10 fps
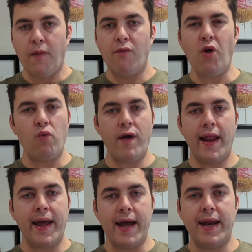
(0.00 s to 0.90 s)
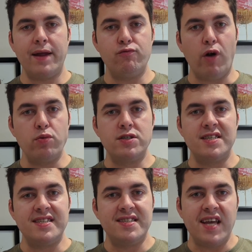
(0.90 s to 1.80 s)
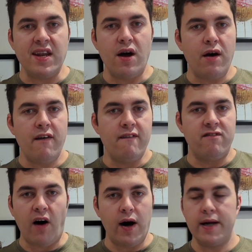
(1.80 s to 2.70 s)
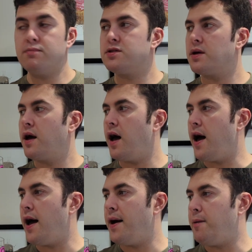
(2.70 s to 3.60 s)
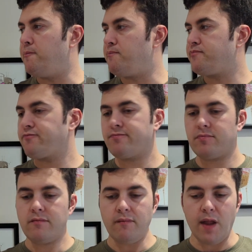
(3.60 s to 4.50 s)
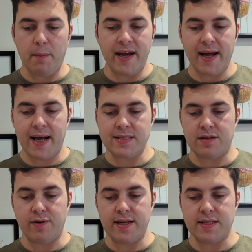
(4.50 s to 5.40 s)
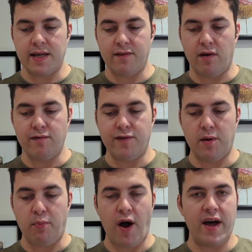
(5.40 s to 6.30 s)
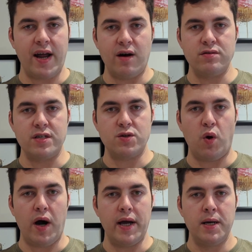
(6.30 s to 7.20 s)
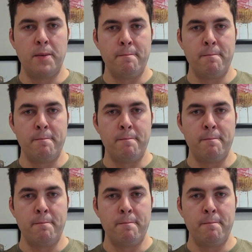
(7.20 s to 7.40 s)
I'm not really getting any roast dinner vibes. I mean, I guess the reason they've gone for a brown ale is it's quite